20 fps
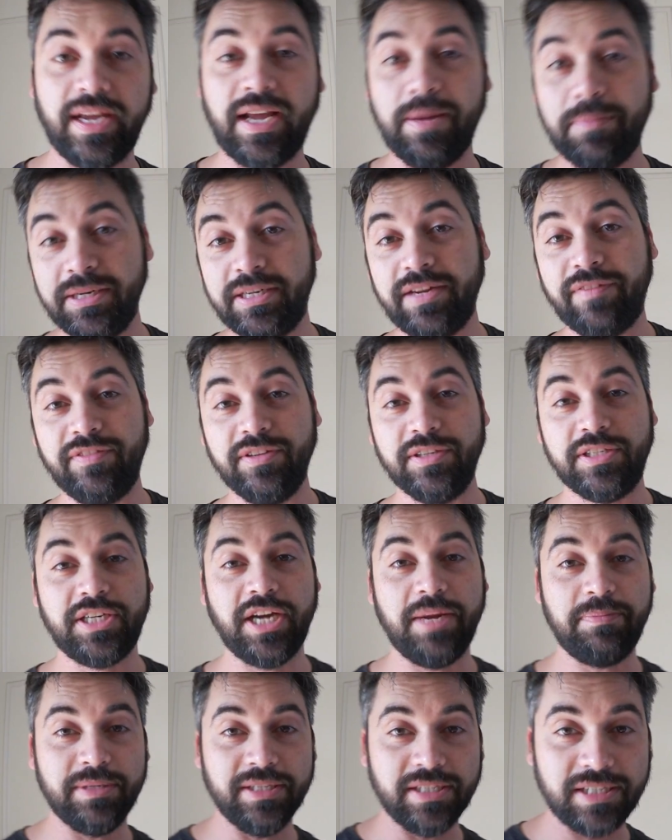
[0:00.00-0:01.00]
come in different
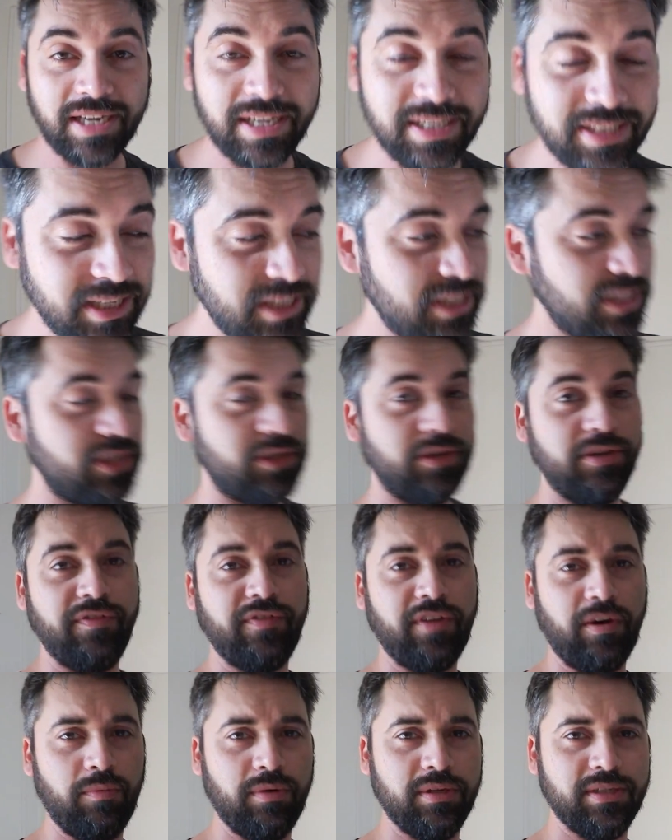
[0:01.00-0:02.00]
shapes and sizes, so you've
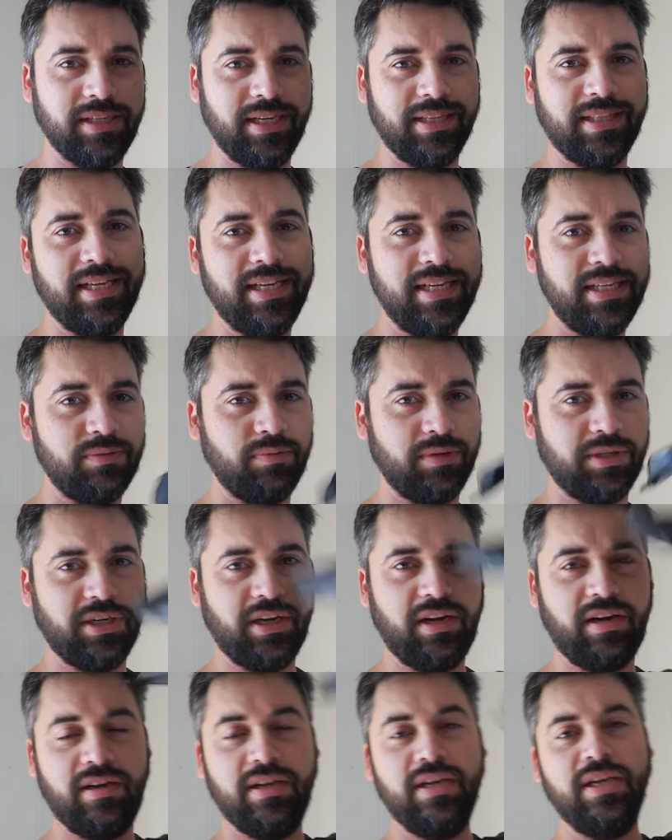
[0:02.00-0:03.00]
got ones like these, which
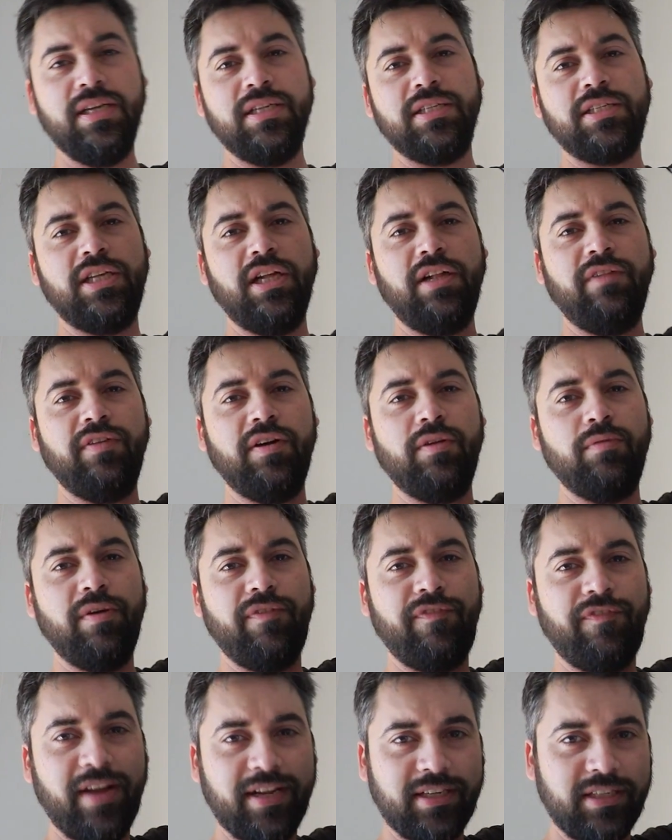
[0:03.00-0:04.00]
are silver
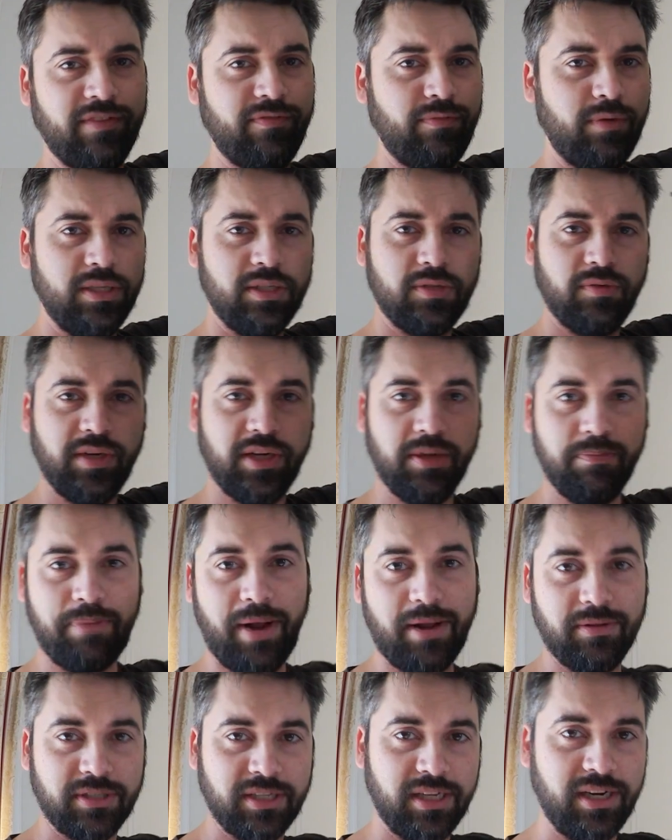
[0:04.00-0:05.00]
reflective ones, where you can
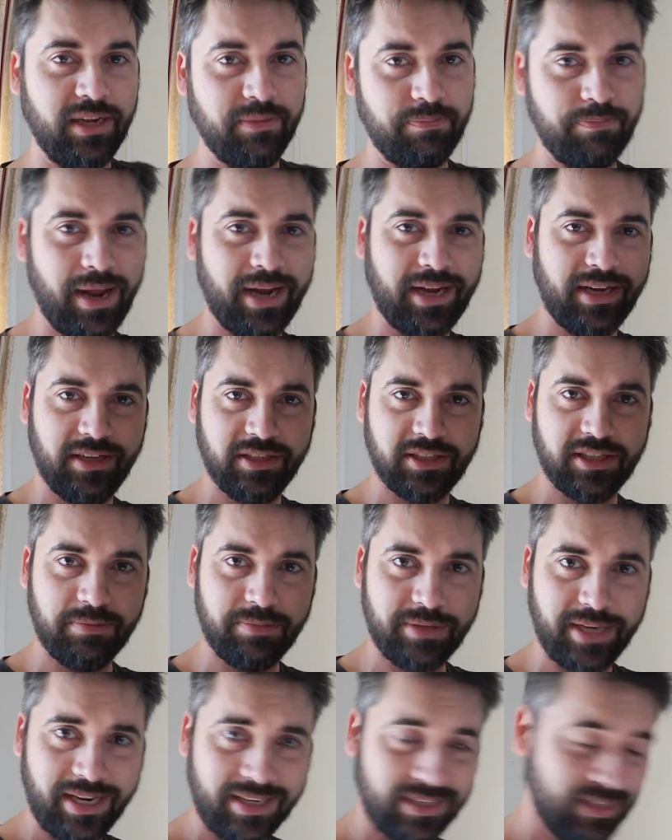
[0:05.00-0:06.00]
bounce the light back at your
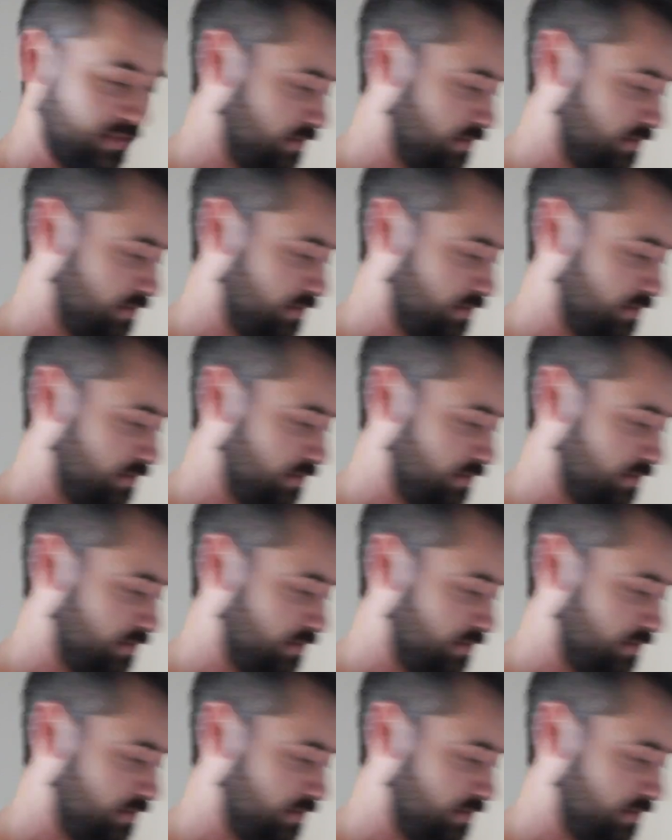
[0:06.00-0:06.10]
subject.